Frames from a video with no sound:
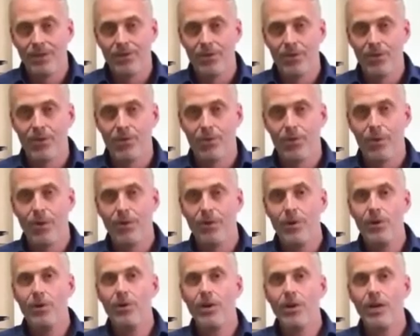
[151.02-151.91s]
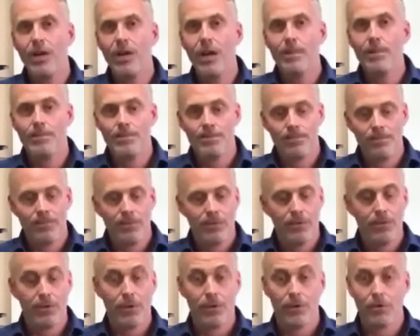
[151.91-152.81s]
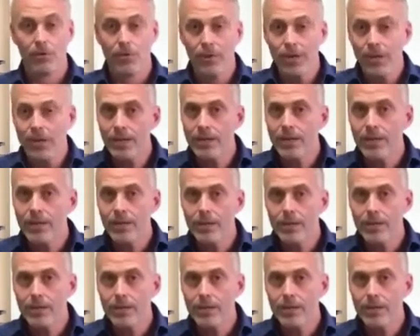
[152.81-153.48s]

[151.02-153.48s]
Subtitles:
So whether you hook it up to the grid,